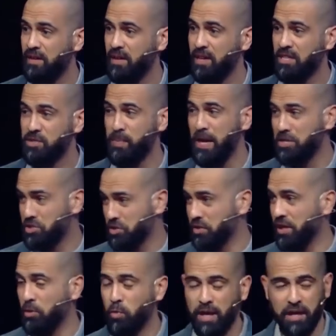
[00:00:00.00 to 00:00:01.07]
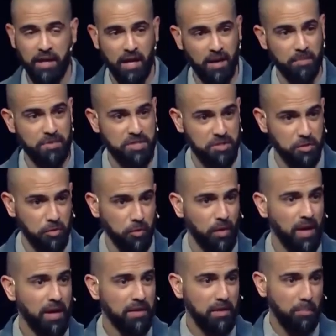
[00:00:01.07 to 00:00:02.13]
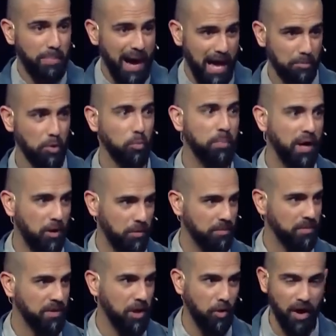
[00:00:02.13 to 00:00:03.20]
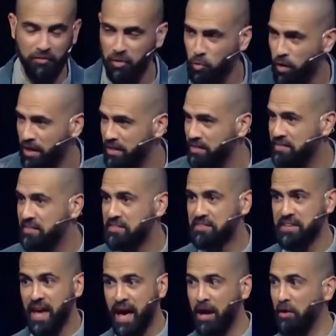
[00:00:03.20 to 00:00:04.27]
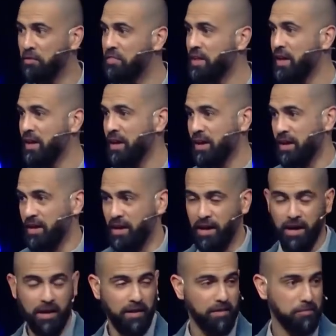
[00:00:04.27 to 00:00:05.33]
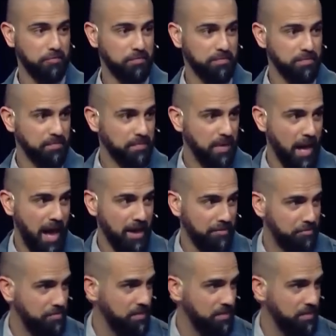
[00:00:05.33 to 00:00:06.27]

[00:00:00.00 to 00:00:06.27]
Especially when it comes to the Bible Belt. You know, everyone in the South have